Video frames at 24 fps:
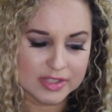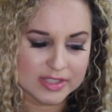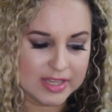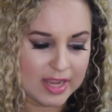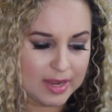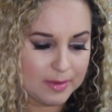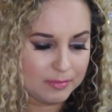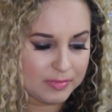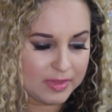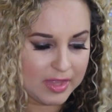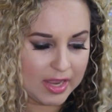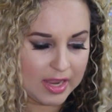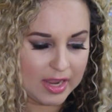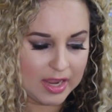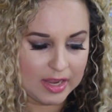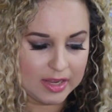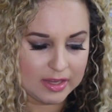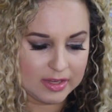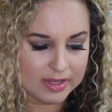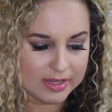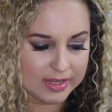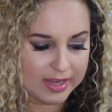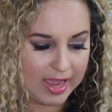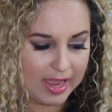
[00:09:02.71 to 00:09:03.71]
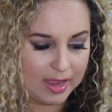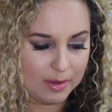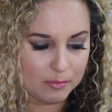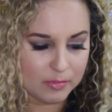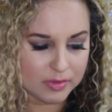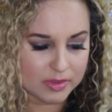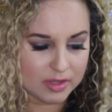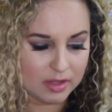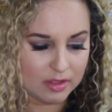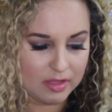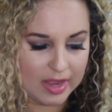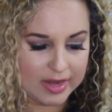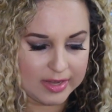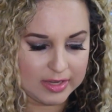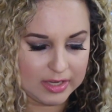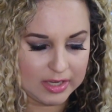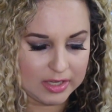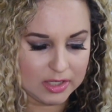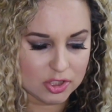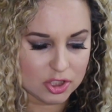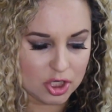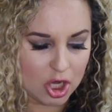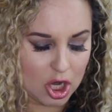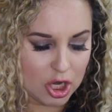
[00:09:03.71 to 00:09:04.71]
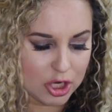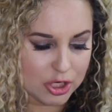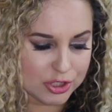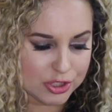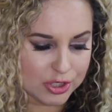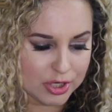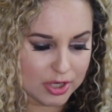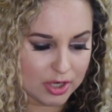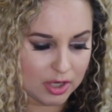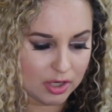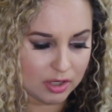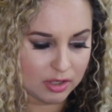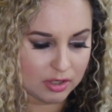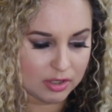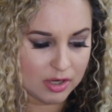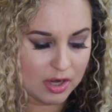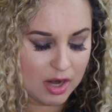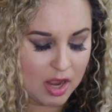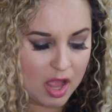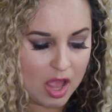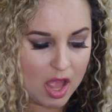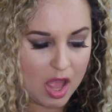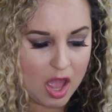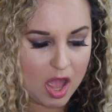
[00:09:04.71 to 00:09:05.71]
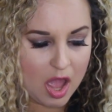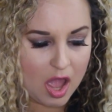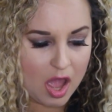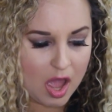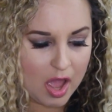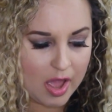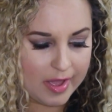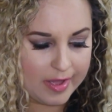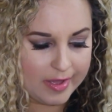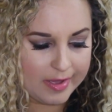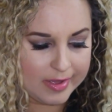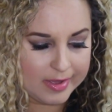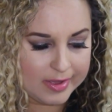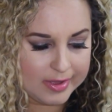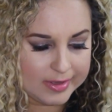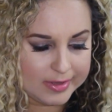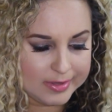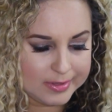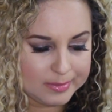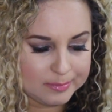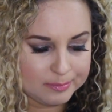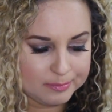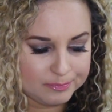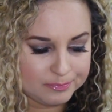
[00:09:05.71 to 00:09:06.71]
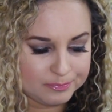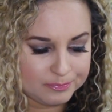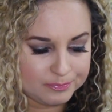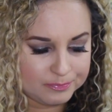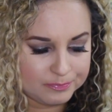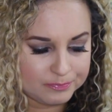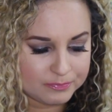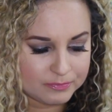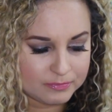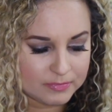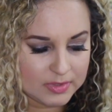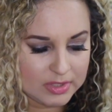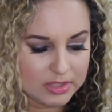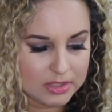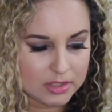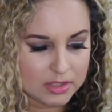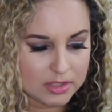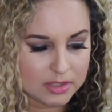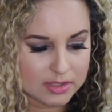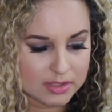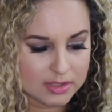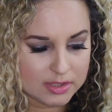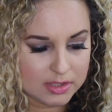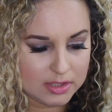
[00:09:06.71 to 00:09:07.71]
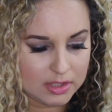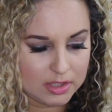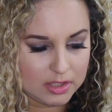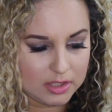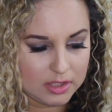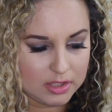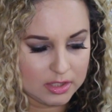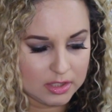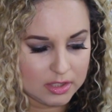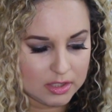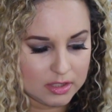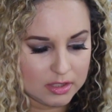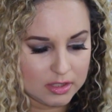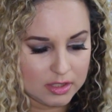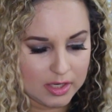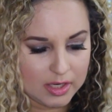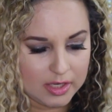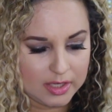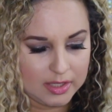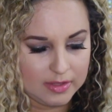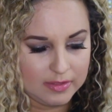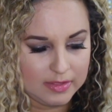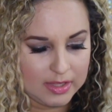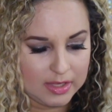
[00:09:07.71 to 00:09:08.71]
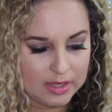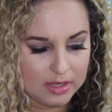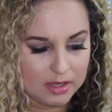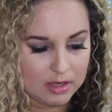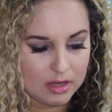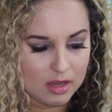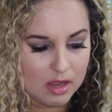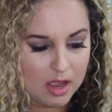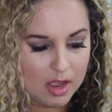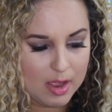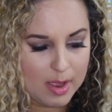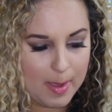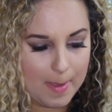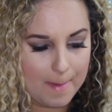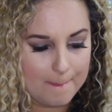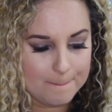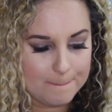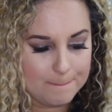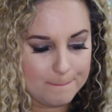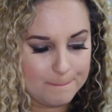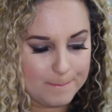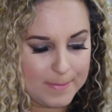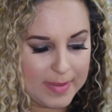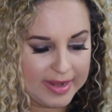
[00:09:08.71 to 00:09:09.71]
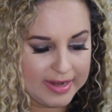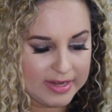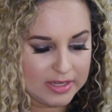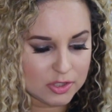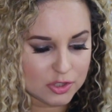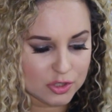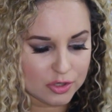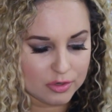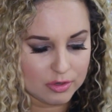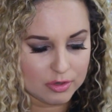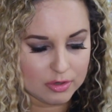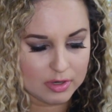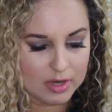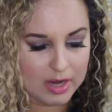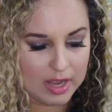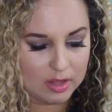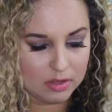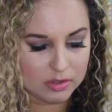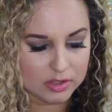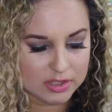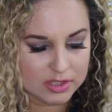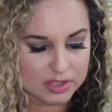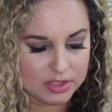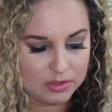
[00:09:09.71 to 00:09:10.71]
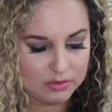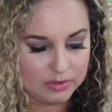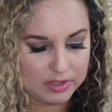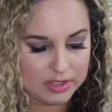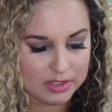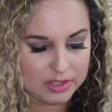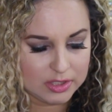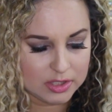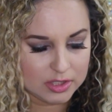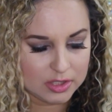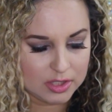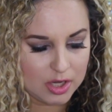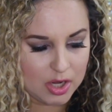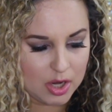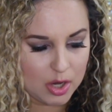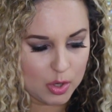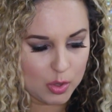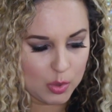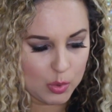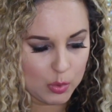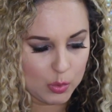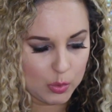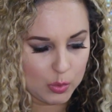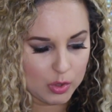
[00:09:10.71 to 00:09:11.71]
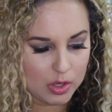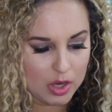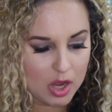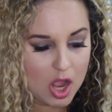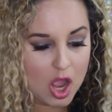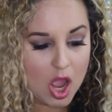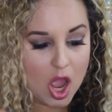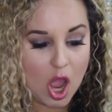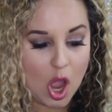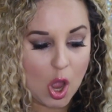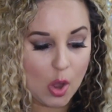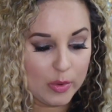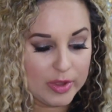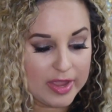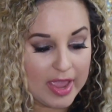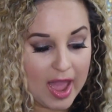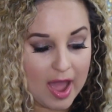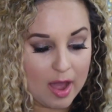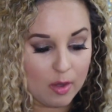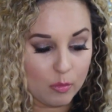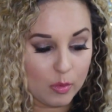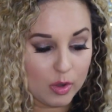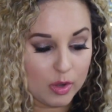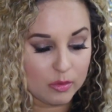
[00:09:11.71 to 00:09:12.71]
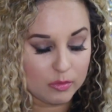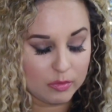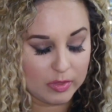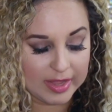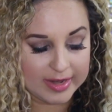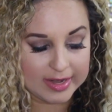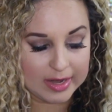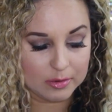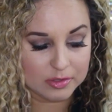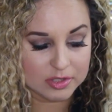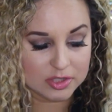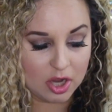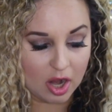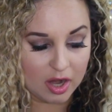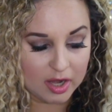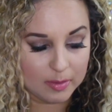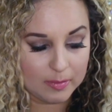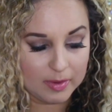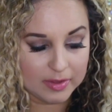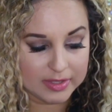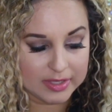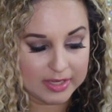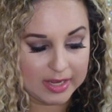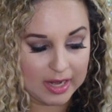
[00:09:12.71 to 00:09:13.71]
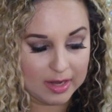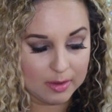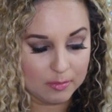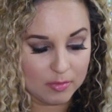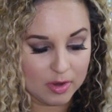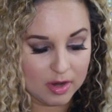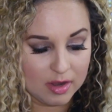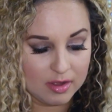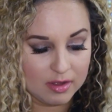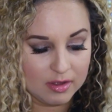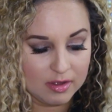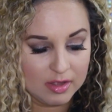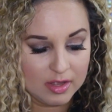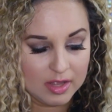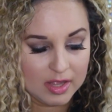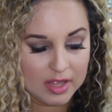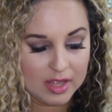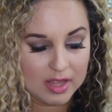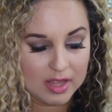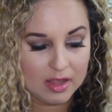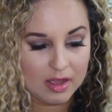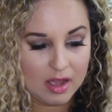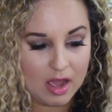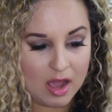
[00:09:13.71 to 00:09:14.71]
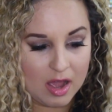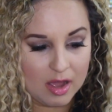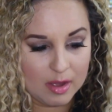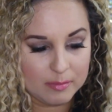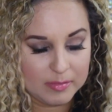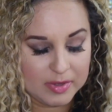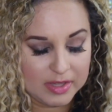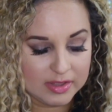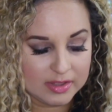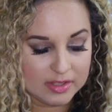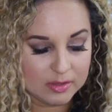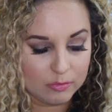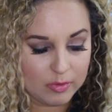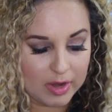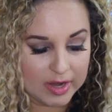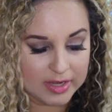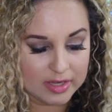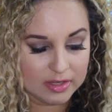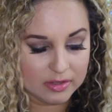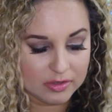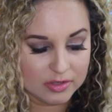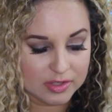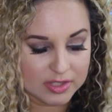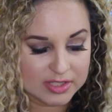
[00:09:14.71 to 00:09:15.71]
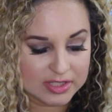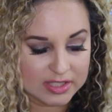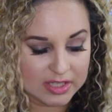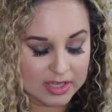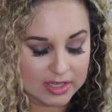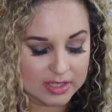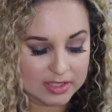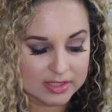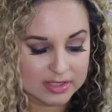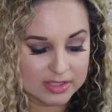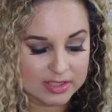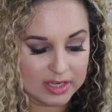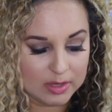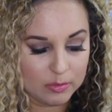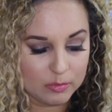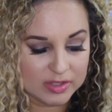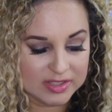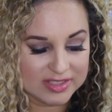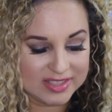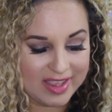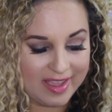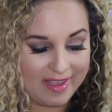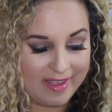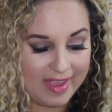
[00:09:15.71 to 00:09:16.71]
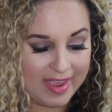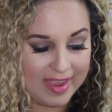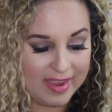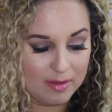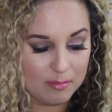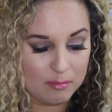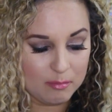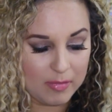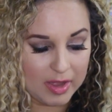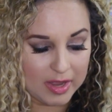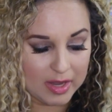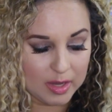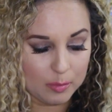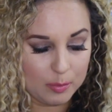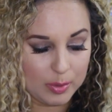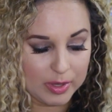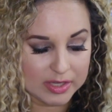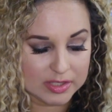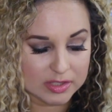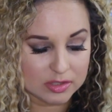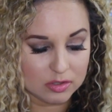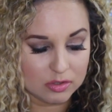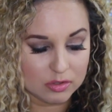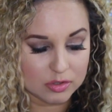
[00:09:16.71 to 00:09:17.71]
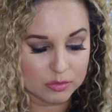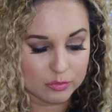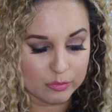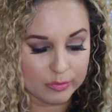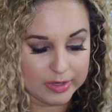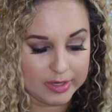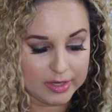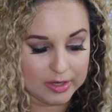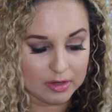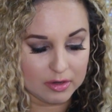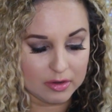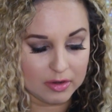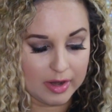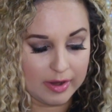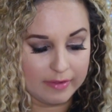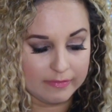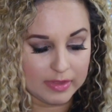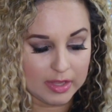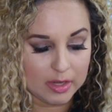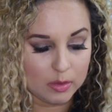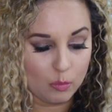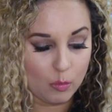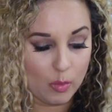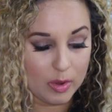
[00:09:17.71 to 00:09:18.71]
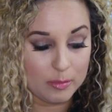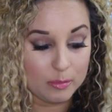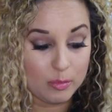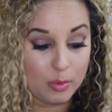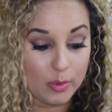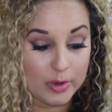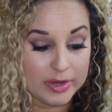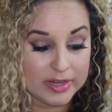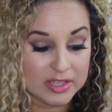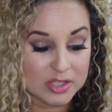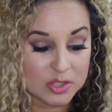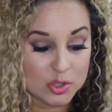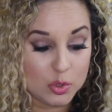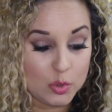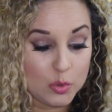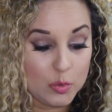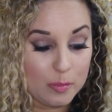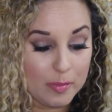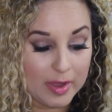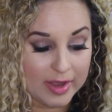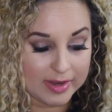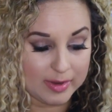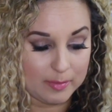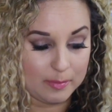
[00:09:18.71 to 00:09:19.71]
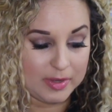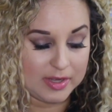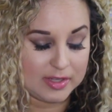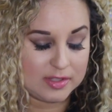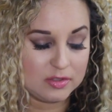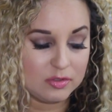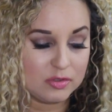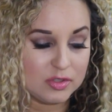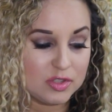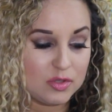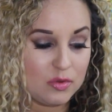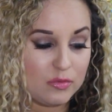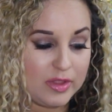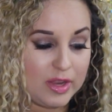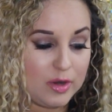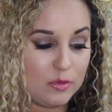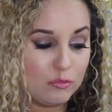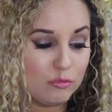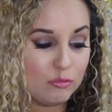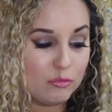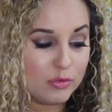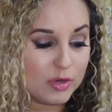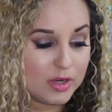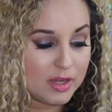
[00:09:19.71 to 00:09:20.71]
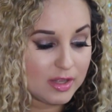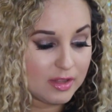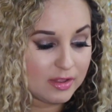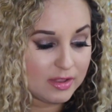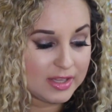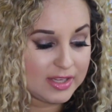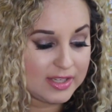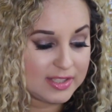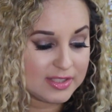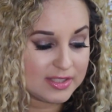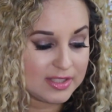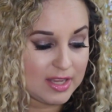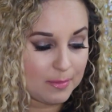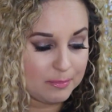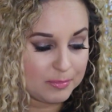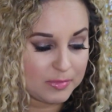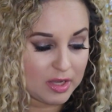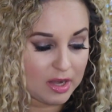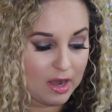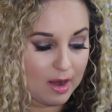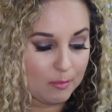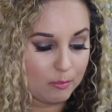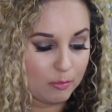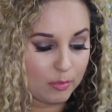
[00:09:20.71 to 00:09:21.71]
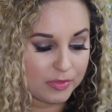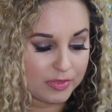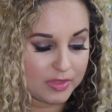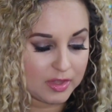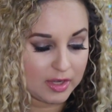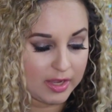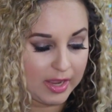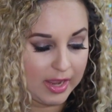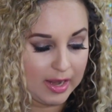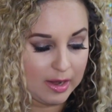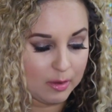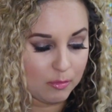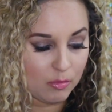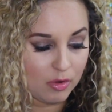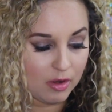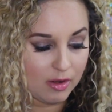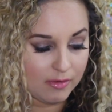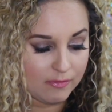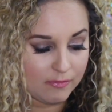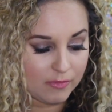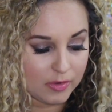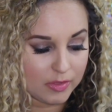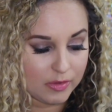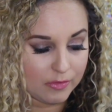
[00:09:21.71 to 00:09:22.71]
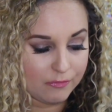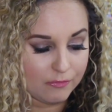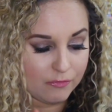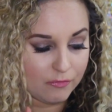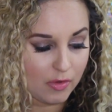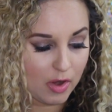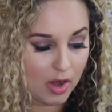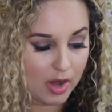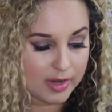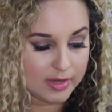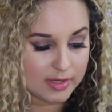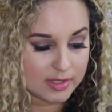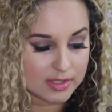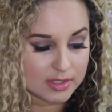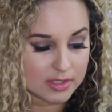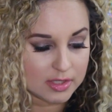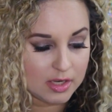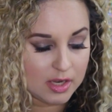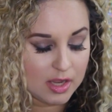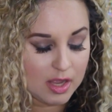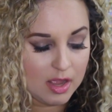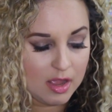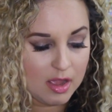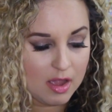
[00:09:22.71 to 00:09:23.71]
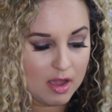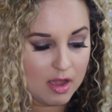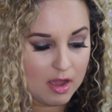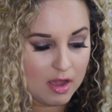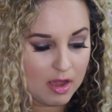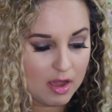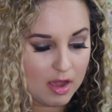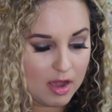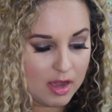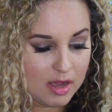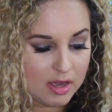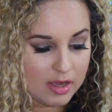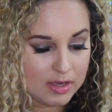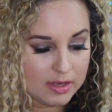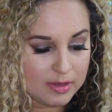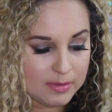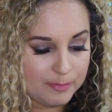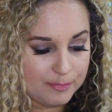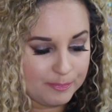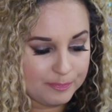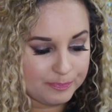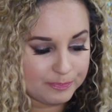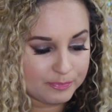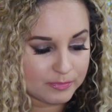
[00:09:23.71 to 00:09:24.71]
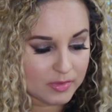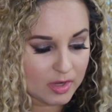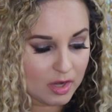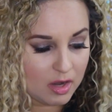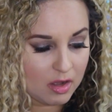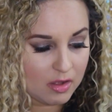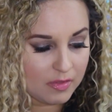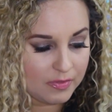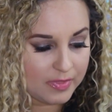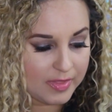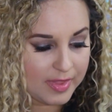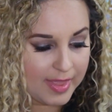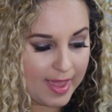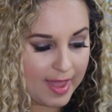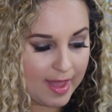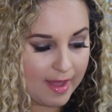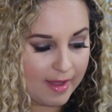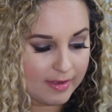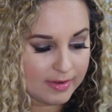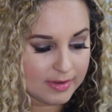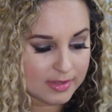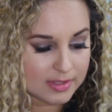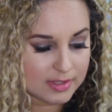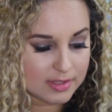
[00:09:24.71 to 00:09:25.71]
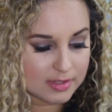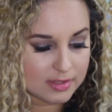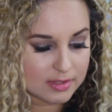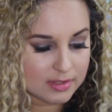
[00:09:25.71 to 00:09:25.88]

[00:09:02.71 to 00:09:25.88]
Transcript: same thing. It came with the lightning charger. Let's see. Anything major else you need to know? Oh yeah, well, like I was talking about the camera. In the regular 6, it was the 8 megapixels rear and then 1.2 megapixels. So they really stepped it up with the camera for the front on that.